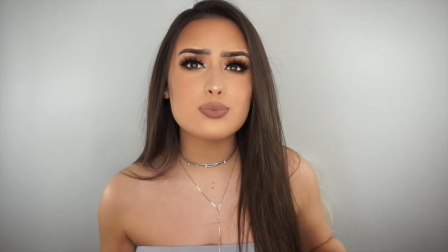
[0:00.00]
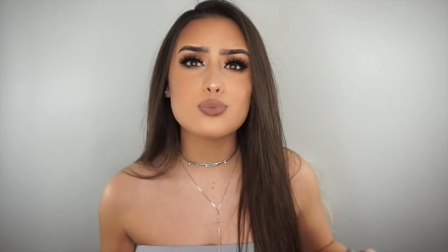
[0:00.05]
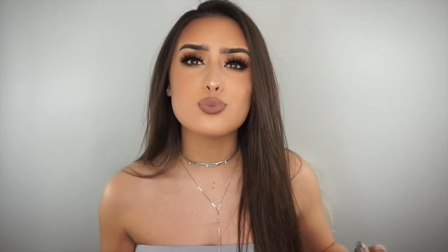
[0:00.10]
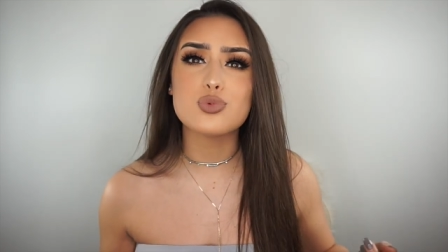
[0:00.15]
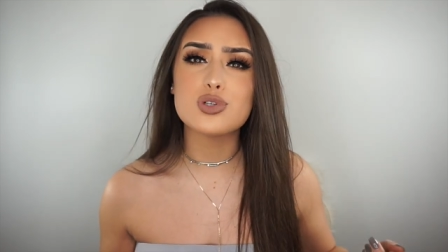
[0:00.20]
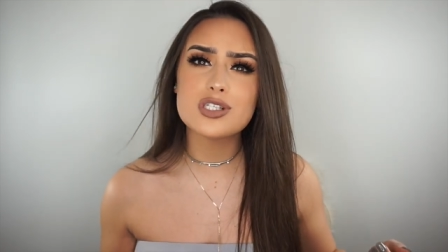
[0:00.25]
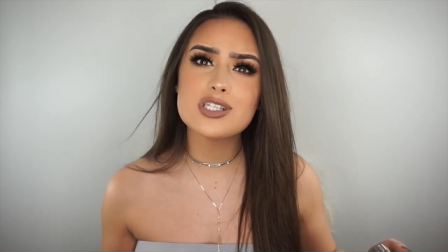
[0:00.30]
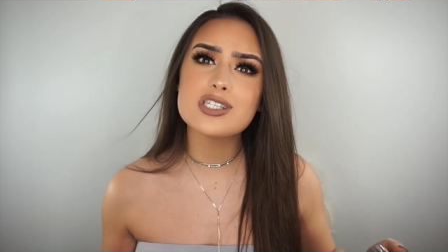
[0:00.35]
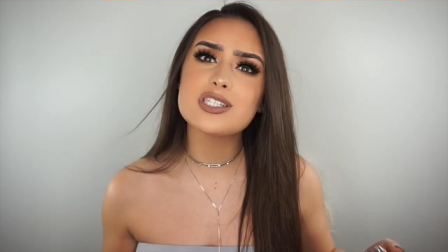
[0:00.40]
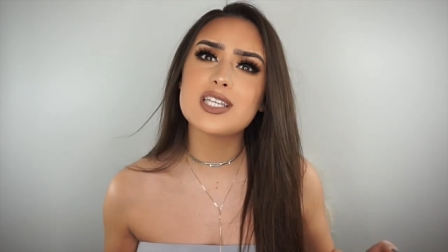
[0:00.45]

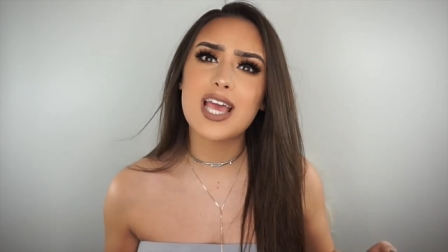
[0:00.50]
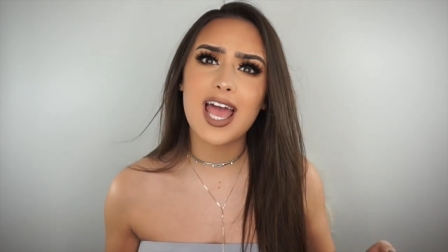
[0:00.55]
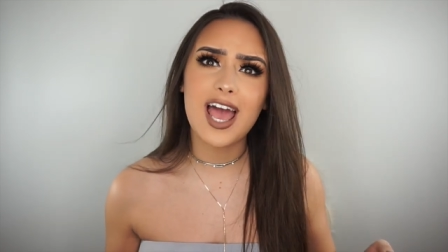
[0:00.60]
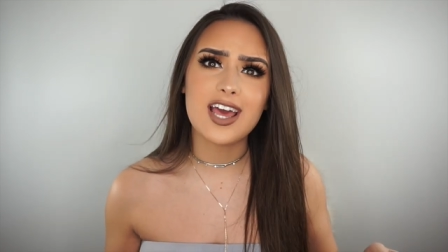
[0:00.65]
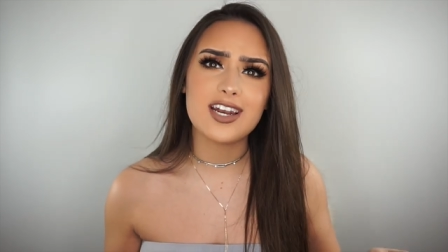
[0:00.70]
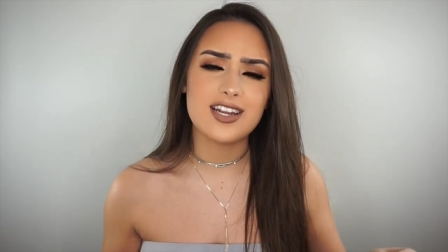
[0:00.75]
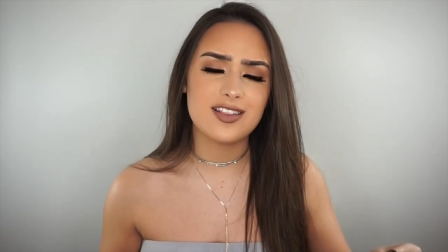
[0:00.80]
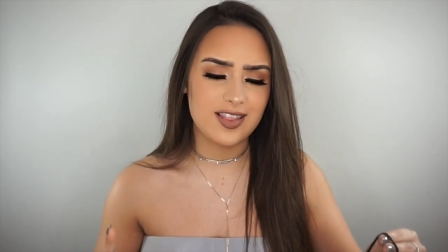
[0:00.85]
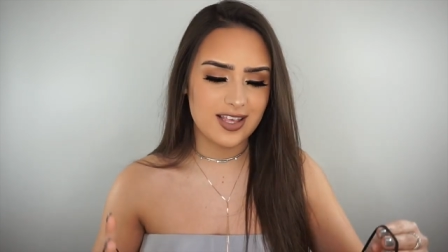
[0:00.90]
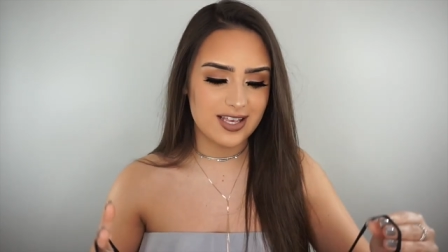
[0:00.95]
wouldn't
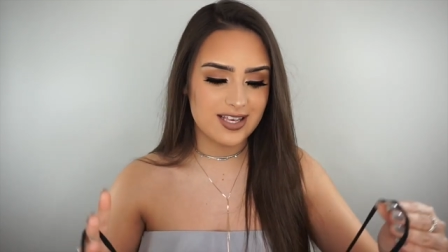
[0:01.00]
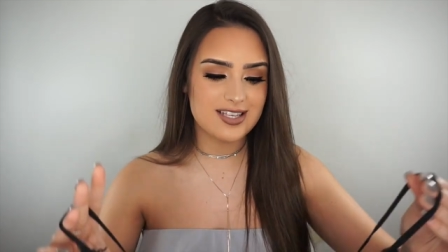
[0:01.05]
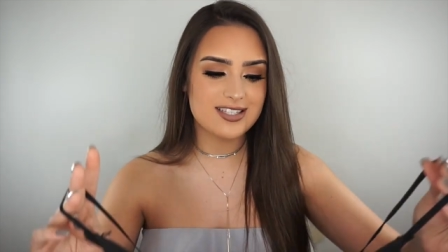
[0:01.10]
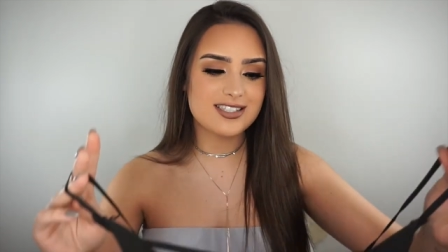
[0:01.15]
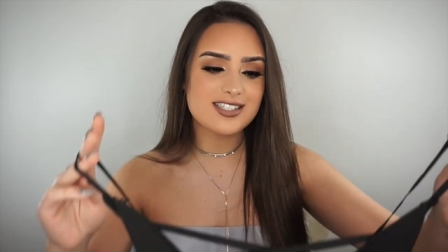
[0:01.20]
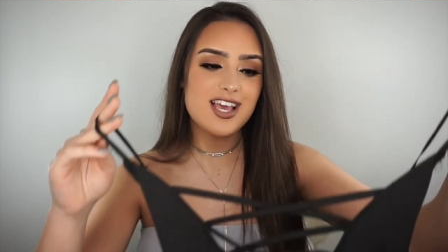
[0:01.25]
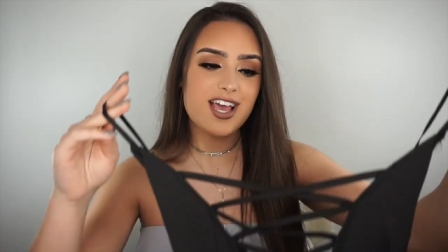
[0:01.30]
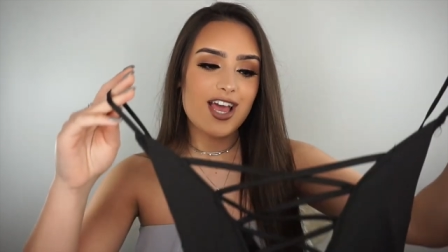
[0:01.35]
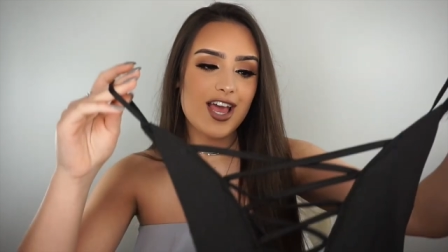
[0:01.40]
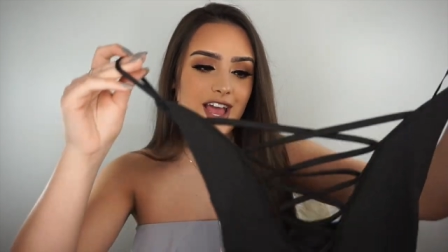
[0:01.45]
tan in this,
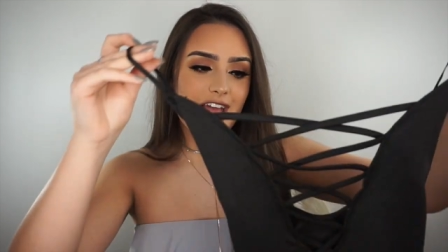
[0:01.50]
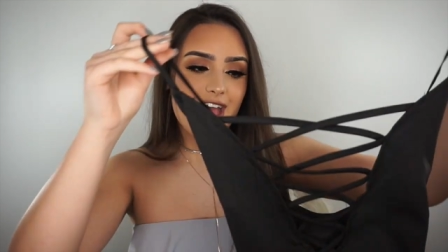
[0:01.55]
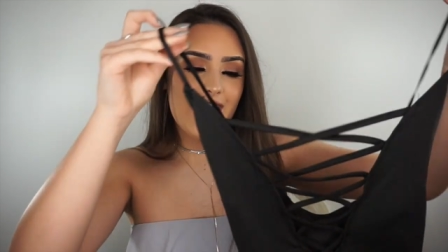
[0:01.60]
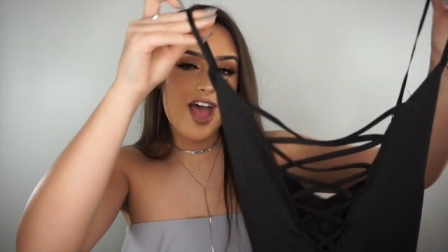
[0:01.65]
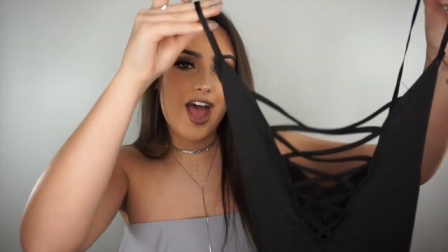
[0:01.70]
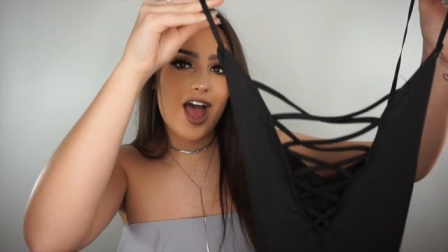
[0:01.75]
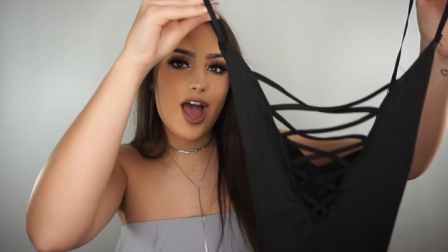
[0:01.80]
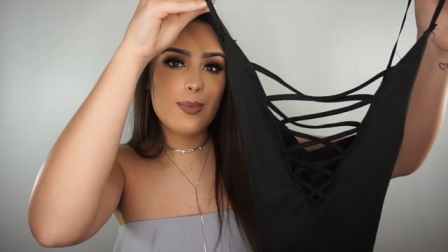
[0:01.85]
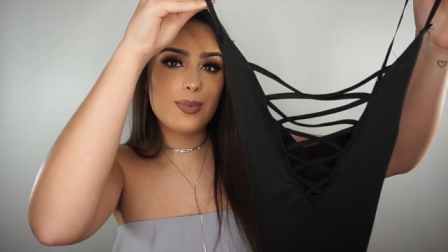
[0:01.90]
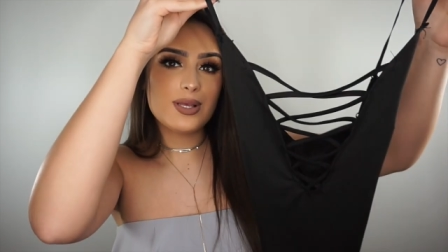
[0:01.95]

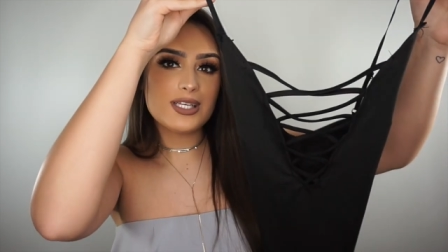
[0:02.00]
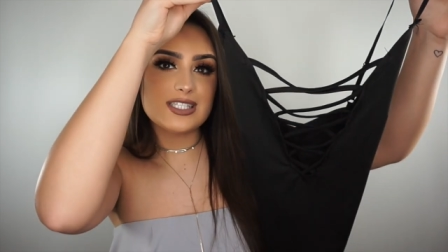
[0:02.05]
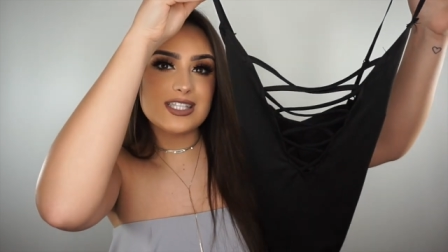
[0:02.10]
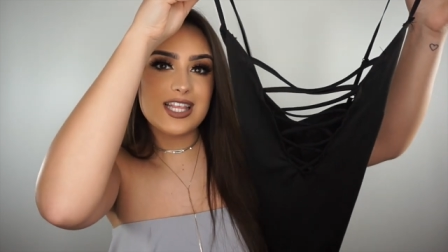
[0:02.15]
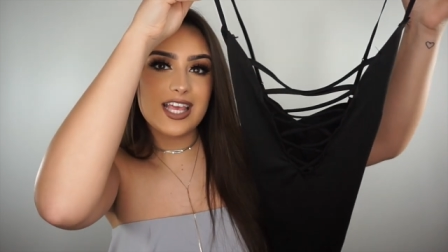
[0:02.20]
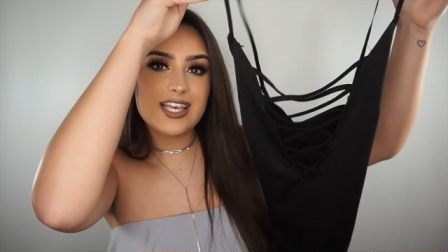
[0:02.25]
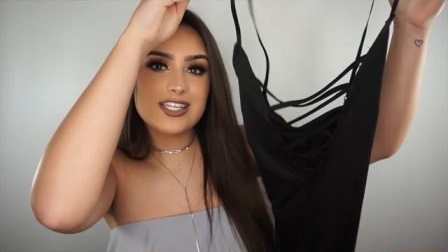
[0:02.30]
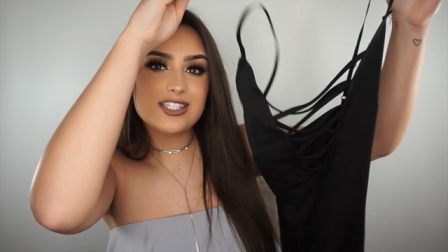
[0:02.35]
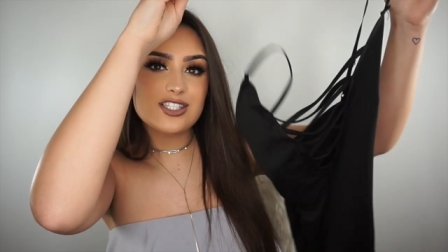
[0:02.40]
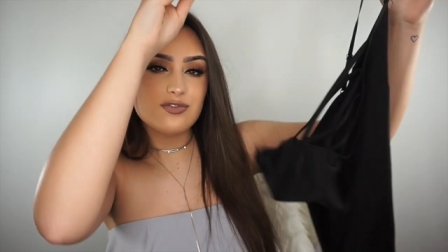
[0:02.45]
um, is
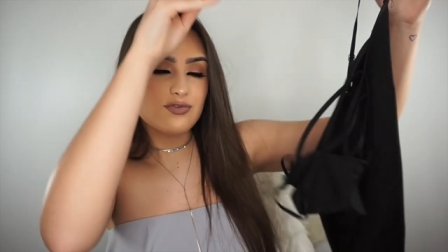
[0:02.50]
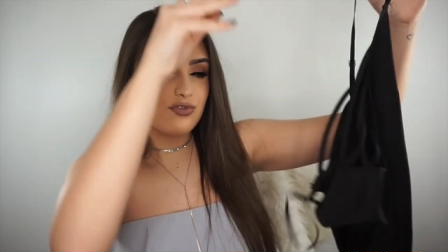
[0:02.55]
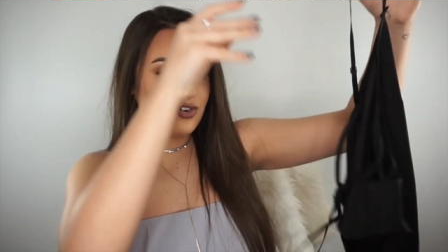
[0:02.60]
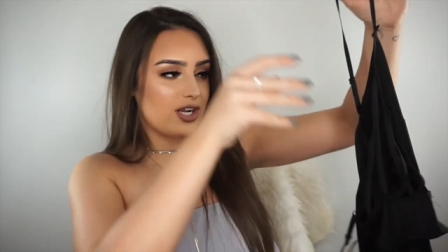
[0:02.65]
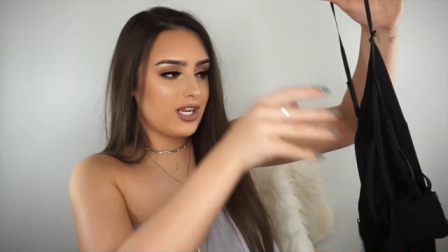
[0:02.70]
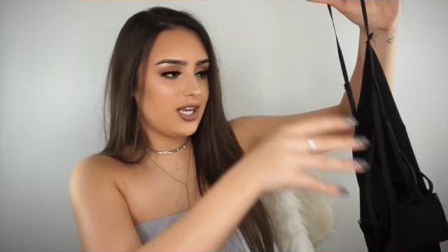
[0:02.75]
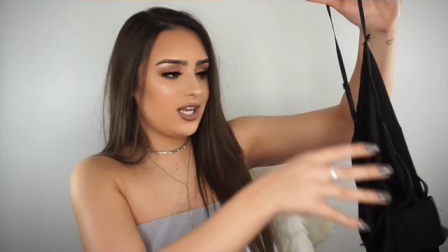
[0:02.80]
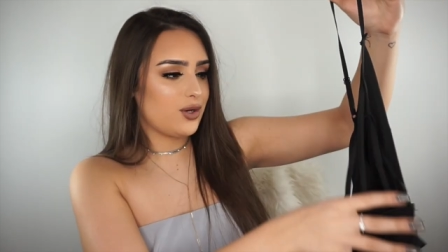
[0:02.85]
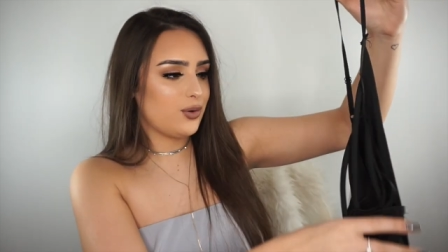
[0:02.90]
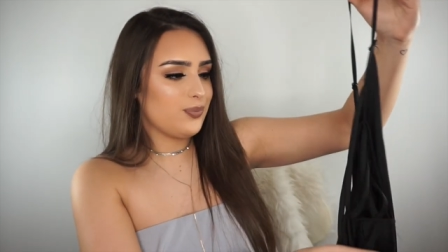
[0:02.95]
this
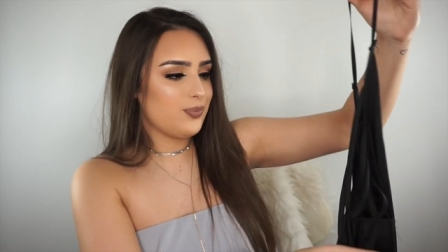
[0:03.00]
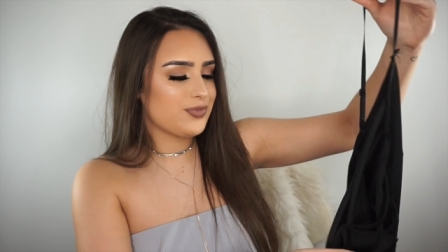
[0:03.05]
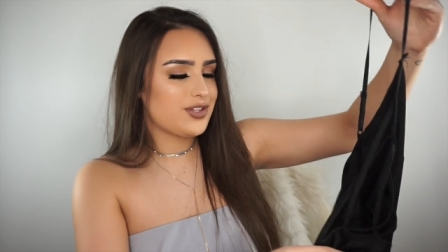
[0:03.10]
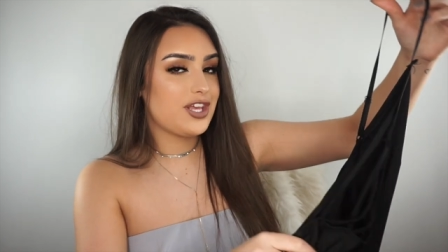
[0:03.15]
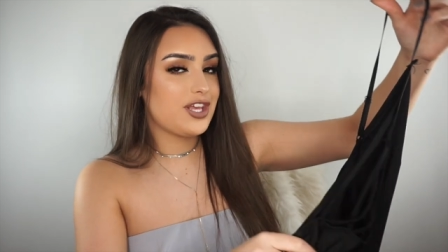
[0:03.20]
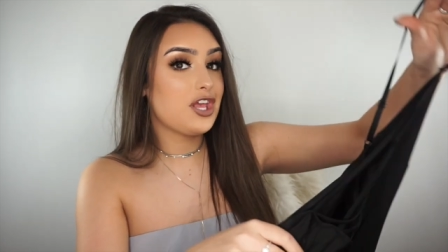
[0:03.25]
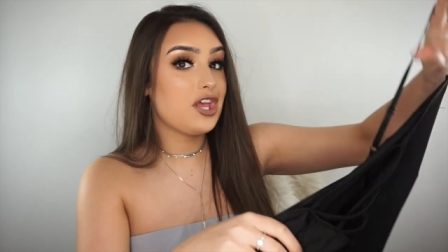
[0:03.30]
really ooh,